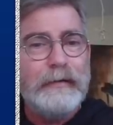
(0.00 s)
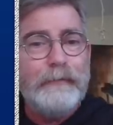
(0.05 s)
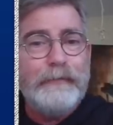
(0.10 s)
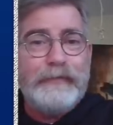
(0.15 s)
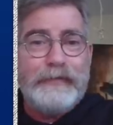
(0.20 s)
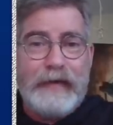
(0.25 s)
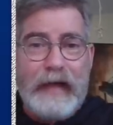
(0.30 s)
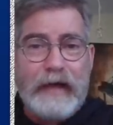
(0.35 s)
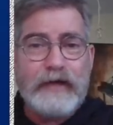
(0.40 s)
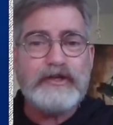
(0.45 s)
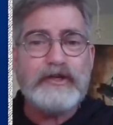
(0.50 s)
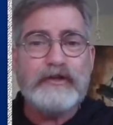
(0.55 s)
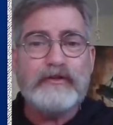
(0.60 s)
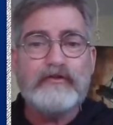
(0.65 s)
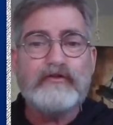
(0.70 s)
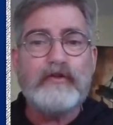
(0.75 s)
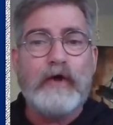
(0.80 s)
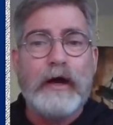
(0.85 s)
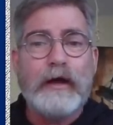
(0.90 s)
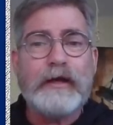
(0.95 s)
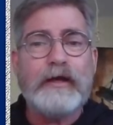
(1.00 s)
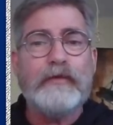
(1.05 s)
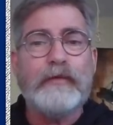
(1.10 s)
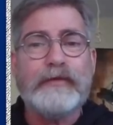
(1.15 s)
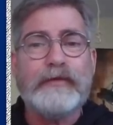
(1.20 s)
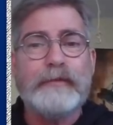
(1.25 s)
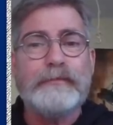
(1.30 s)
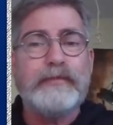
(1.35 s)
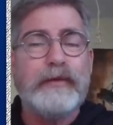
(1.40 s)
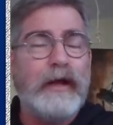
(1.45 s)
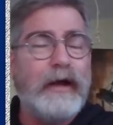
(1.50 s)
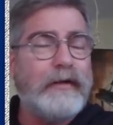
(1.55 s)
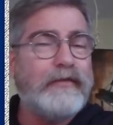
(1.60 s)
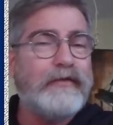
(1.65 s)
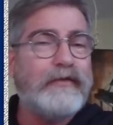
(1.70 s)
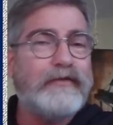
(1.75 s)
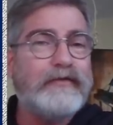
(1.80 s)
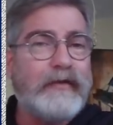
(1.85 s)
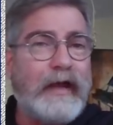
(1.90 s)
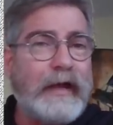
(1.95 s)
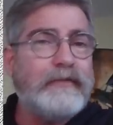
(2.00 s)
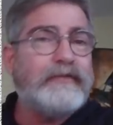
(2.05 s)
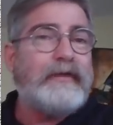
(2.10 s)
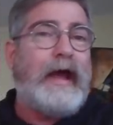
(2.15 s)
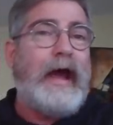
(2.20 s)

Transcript: Now she's drunken with the blood of the saints.